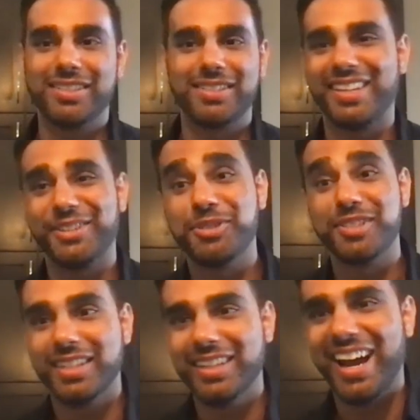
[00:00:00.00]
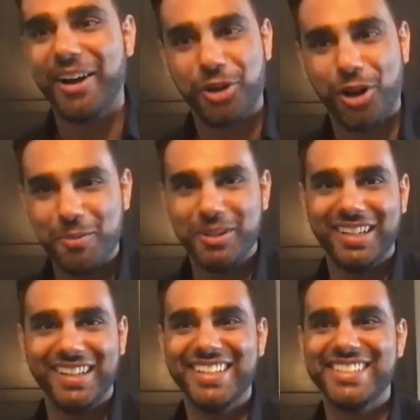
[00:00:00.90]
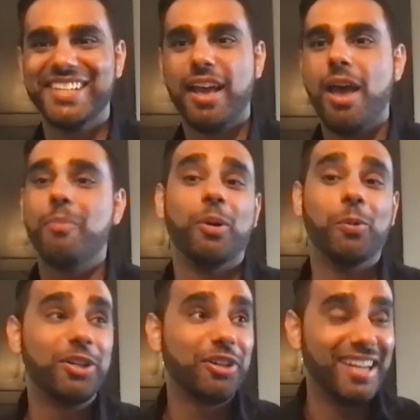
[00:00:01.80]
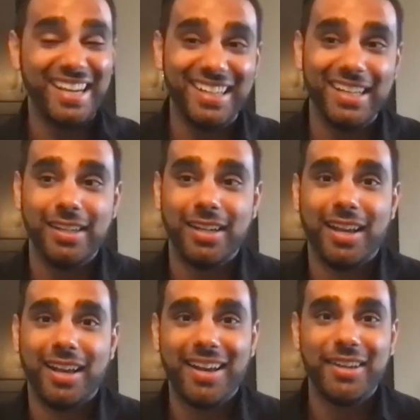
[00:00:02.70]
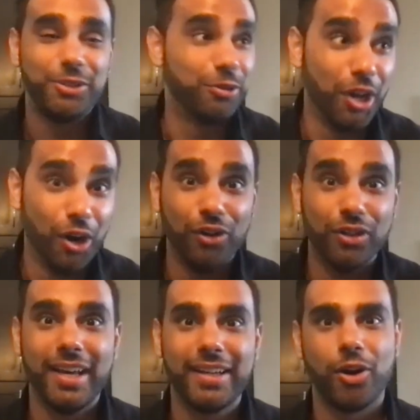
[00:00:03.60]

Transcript: Like you see how common it is, but when you're in it, you know, like,